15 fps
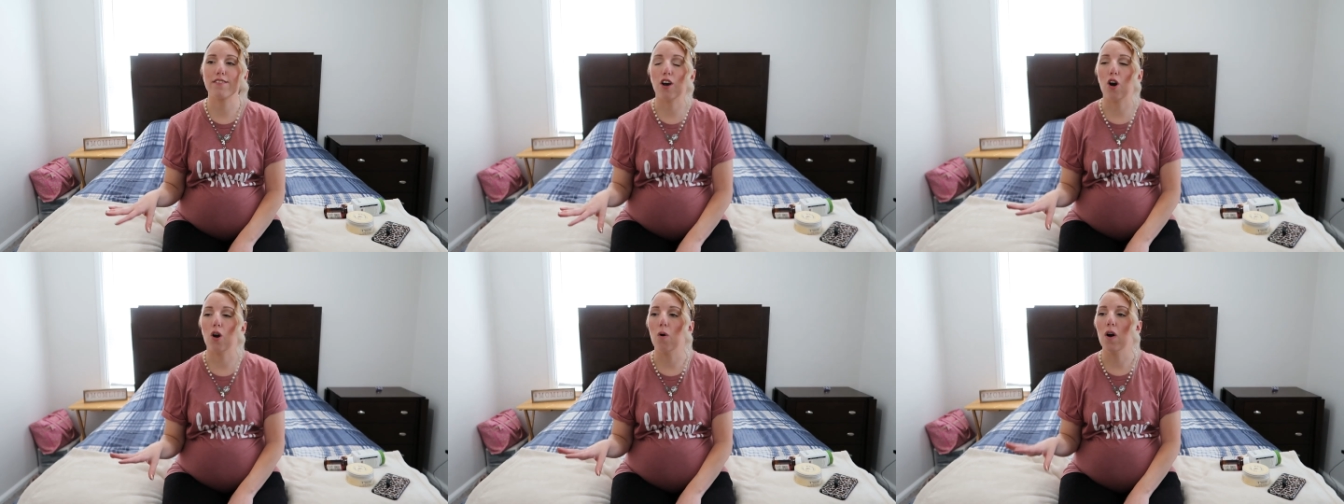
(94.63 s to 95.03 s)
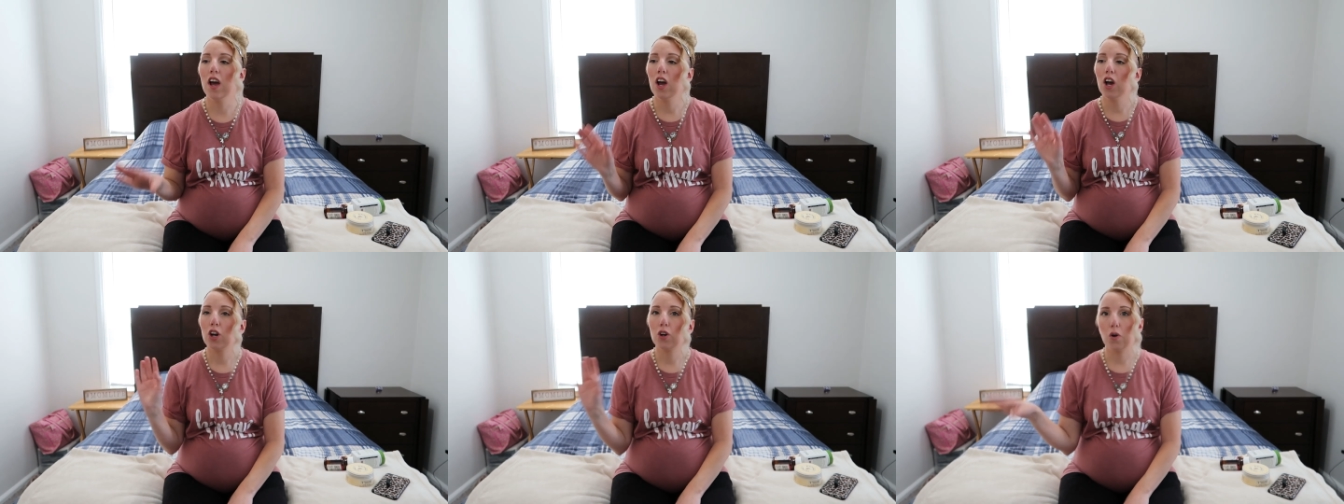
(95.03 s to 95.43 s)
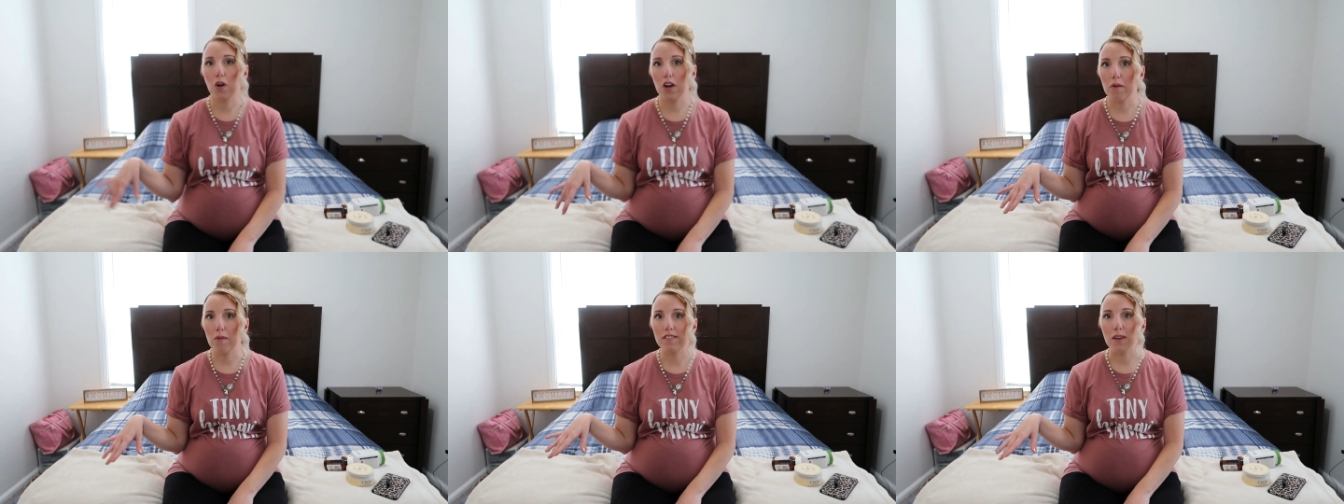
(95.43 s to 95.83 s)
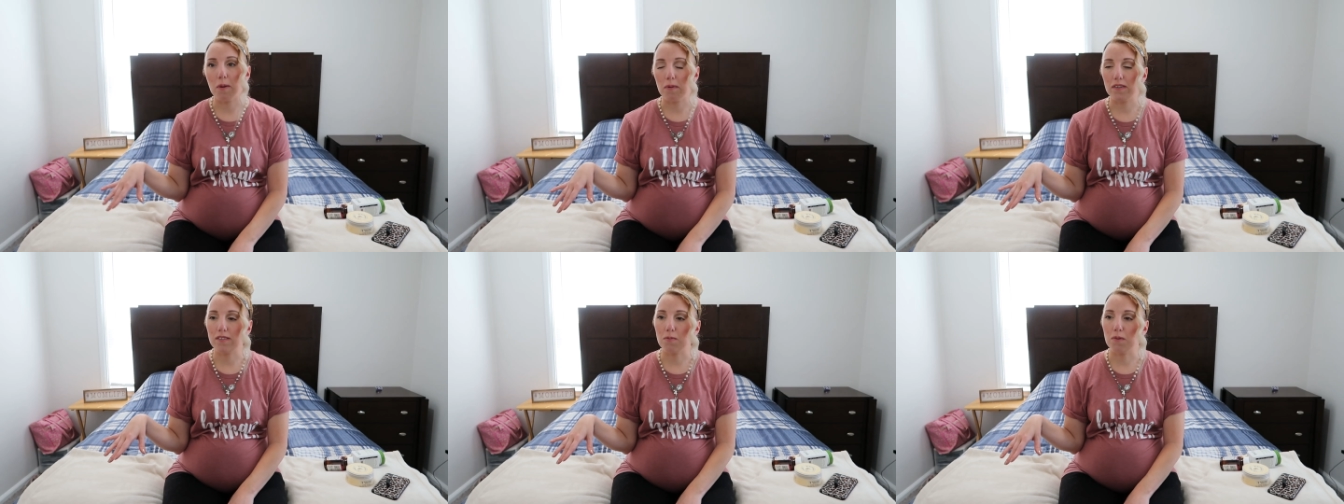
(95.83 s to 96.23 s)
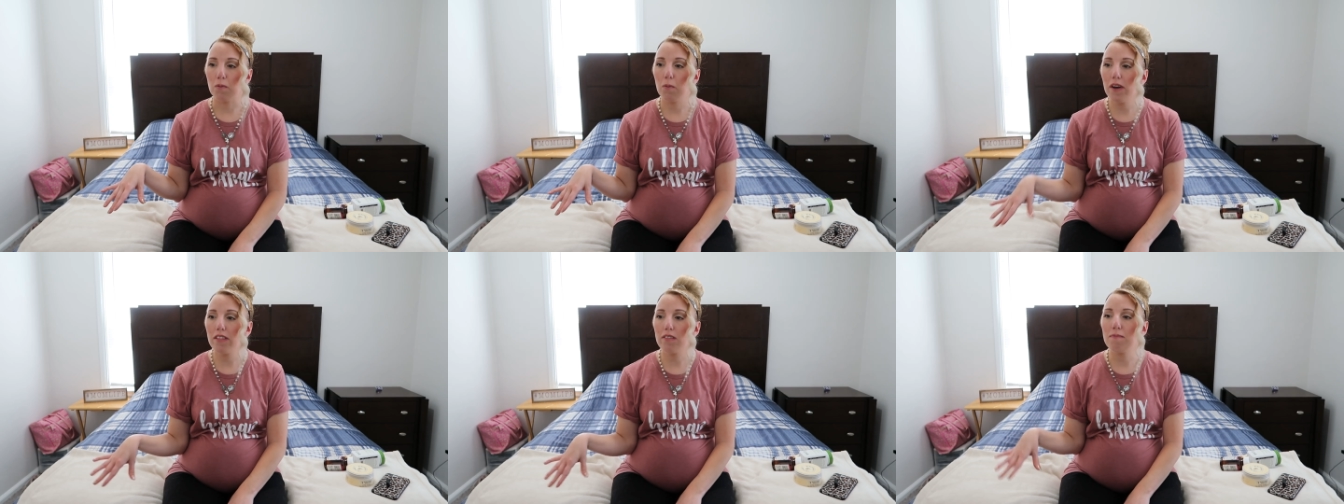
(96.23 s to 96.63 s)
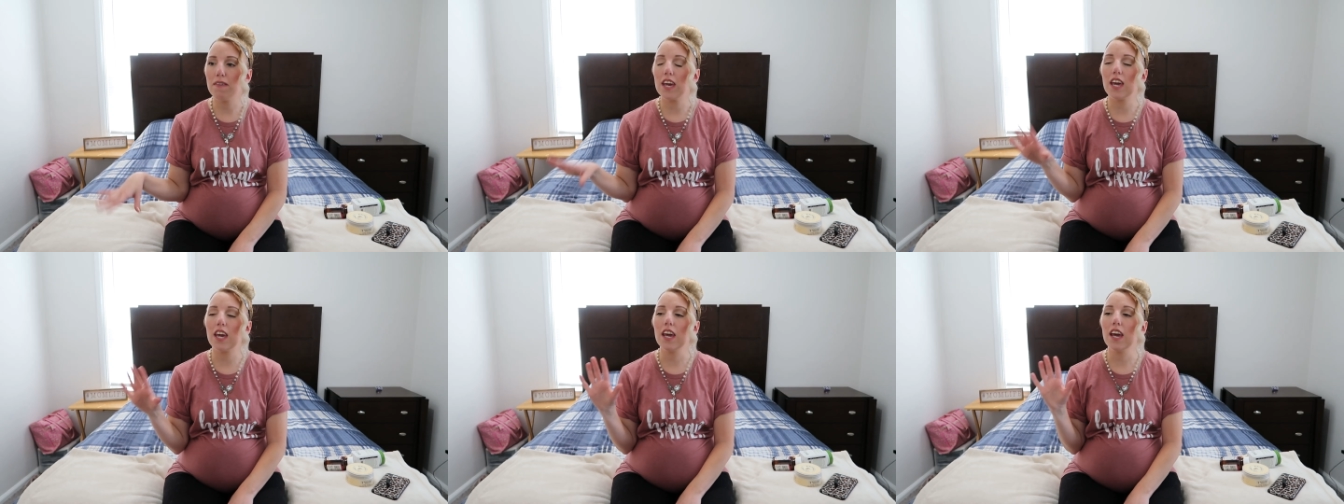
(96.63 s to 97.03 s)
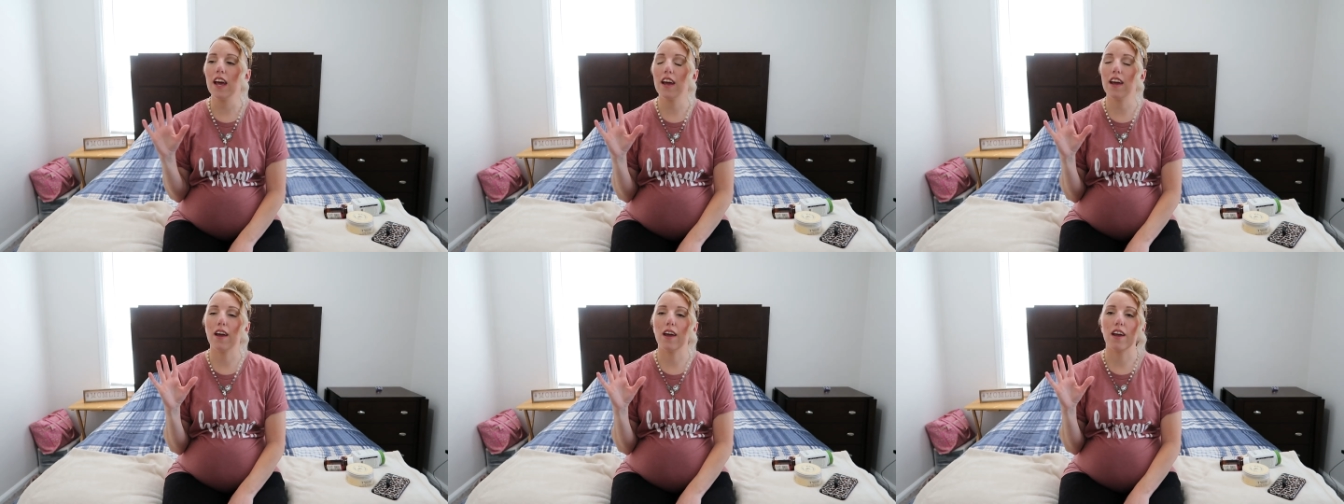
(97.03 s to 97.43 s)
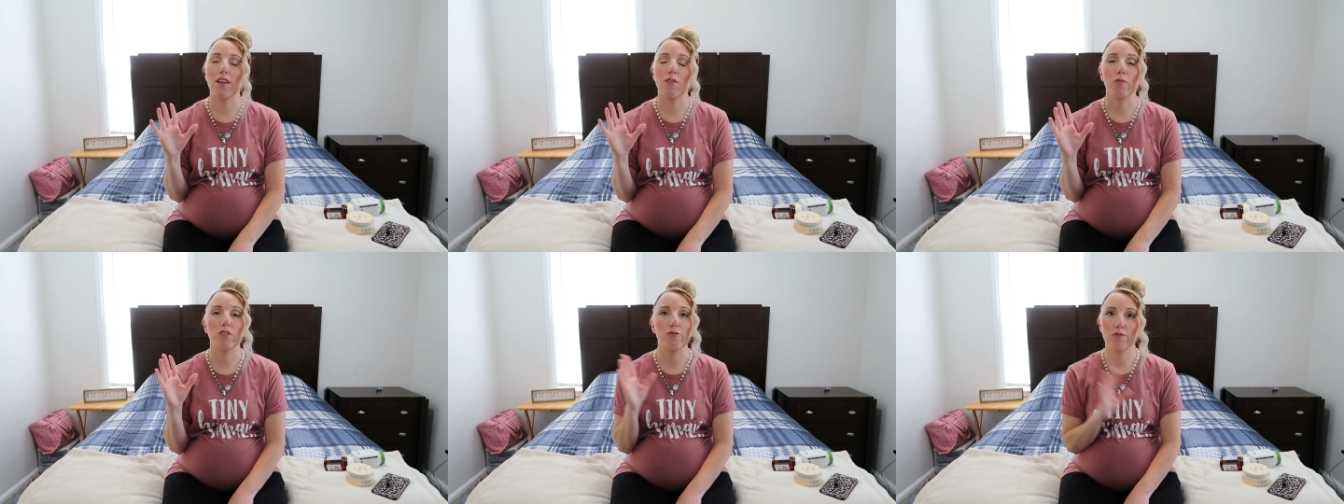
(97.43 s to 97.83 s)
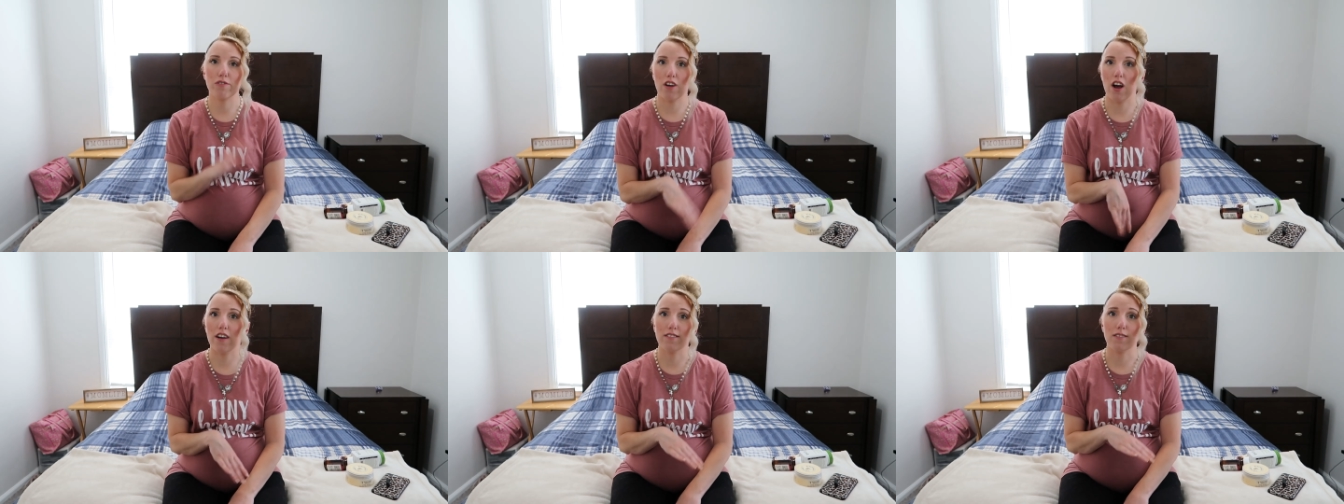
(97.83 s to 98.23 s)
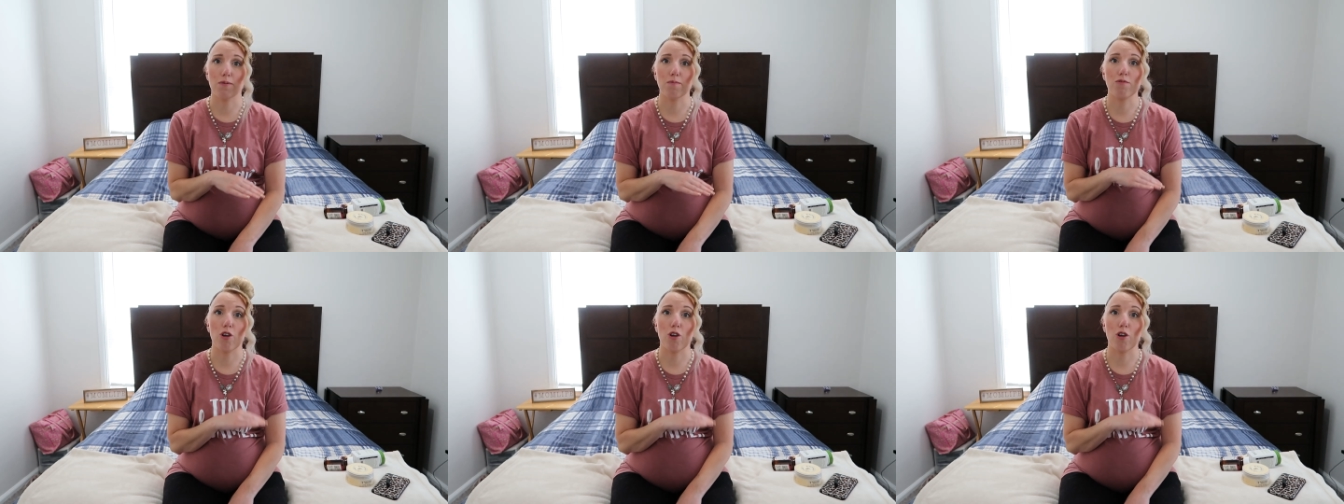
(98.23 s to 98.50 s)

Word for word: So Corey was able to be with me, and which was awesome.